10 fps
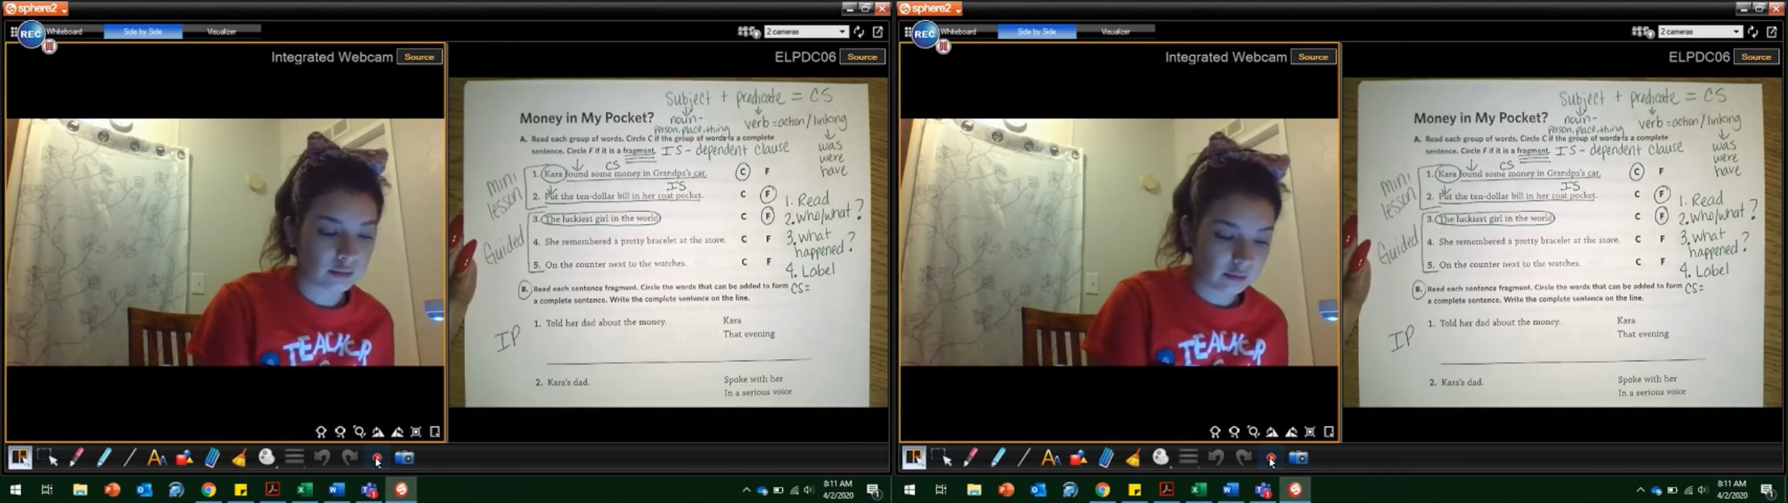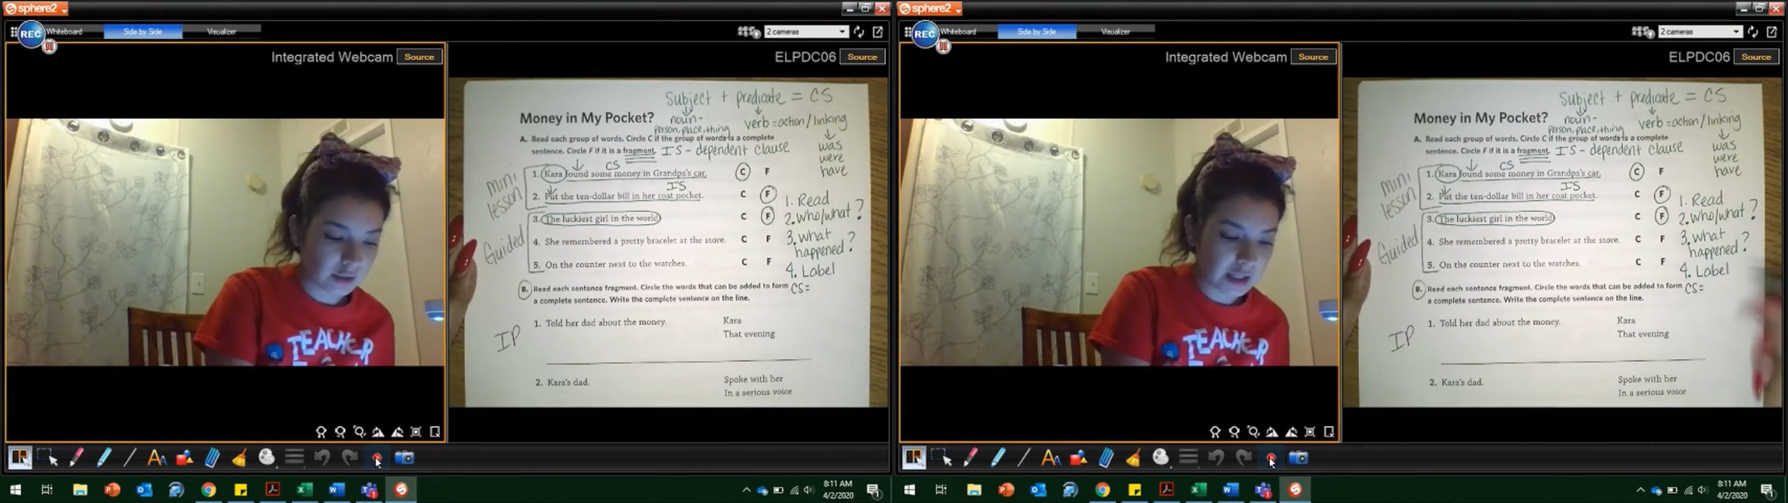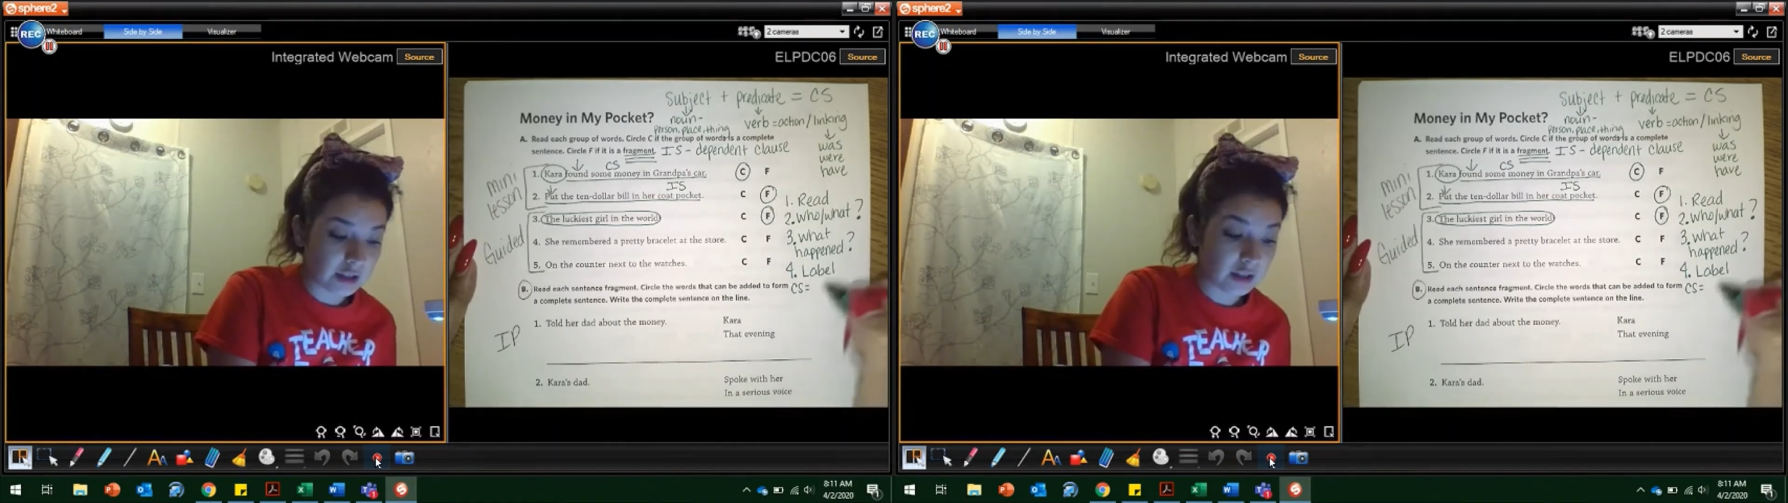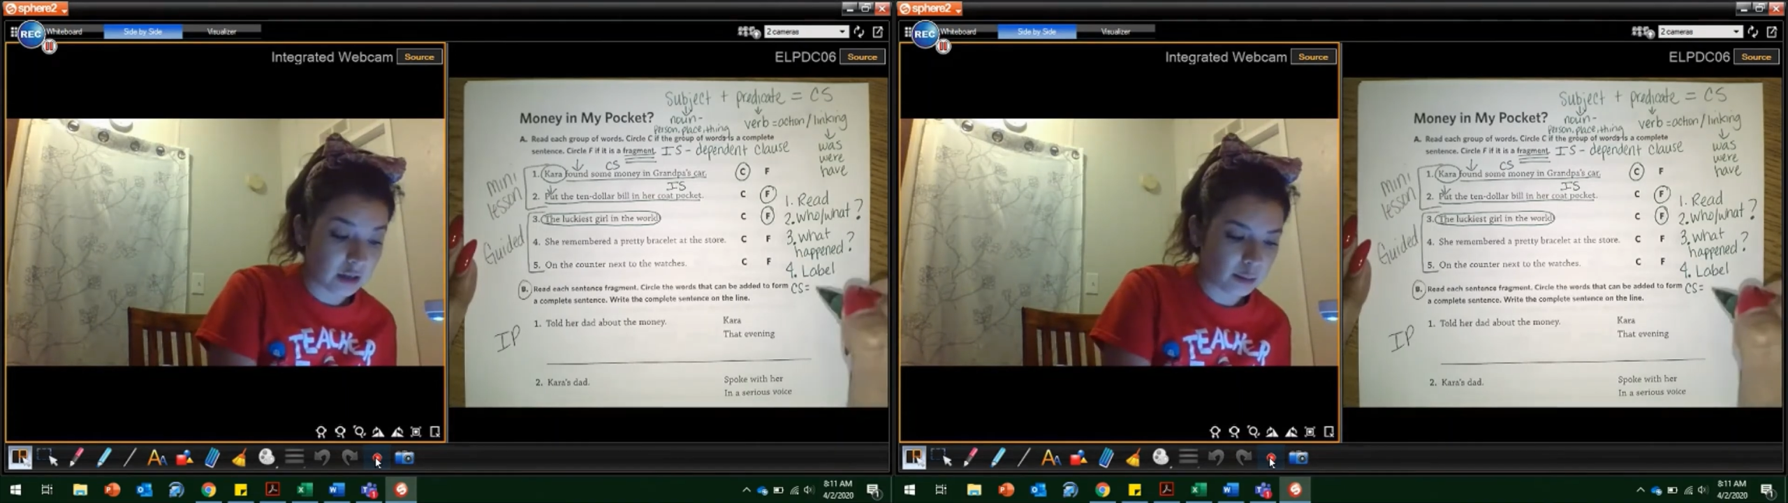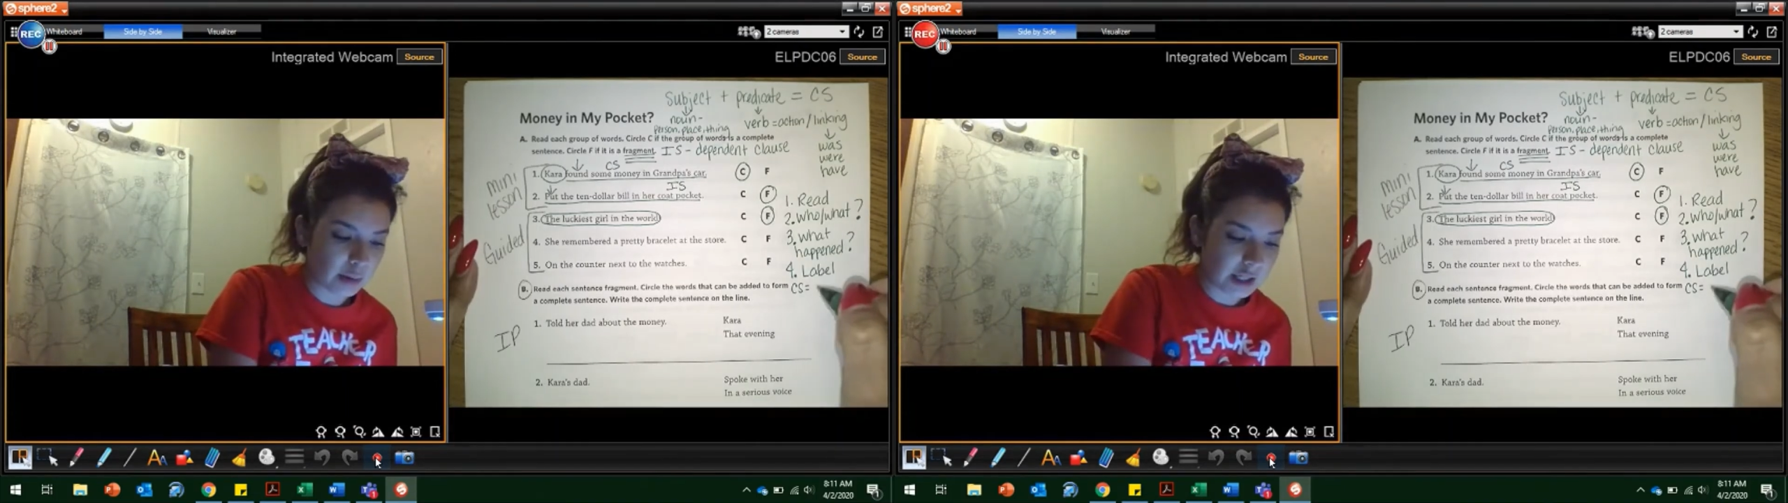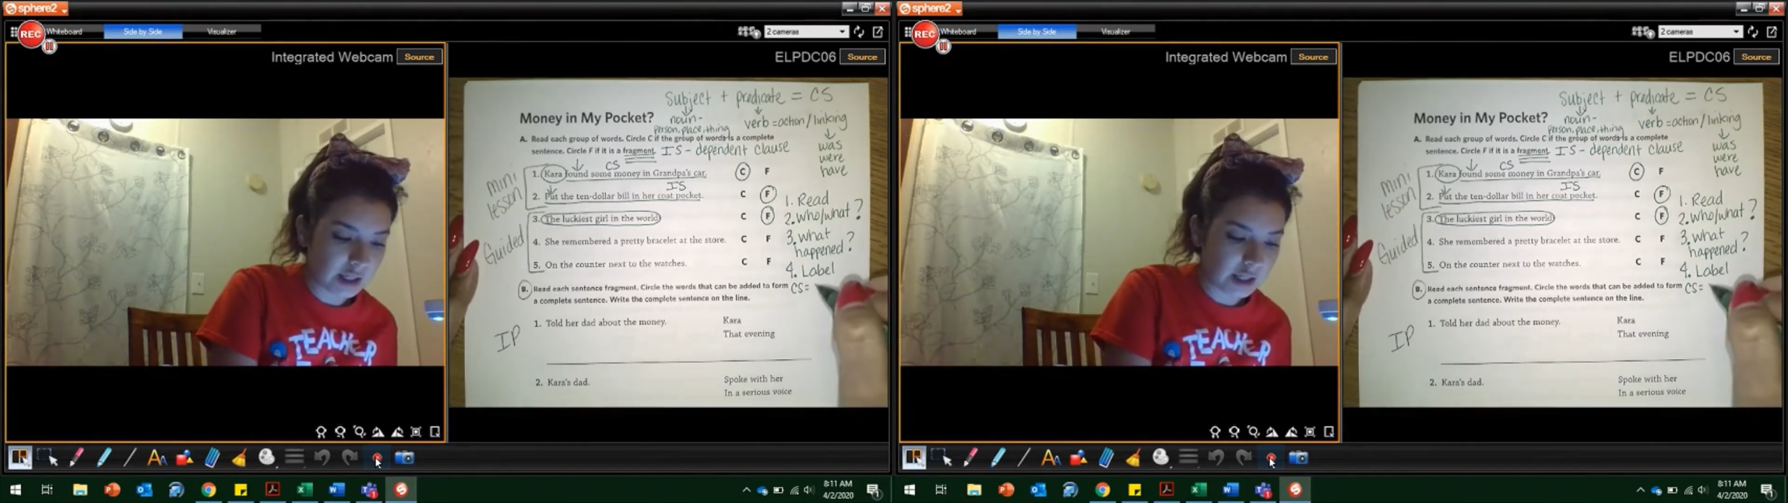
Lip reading: It's complete.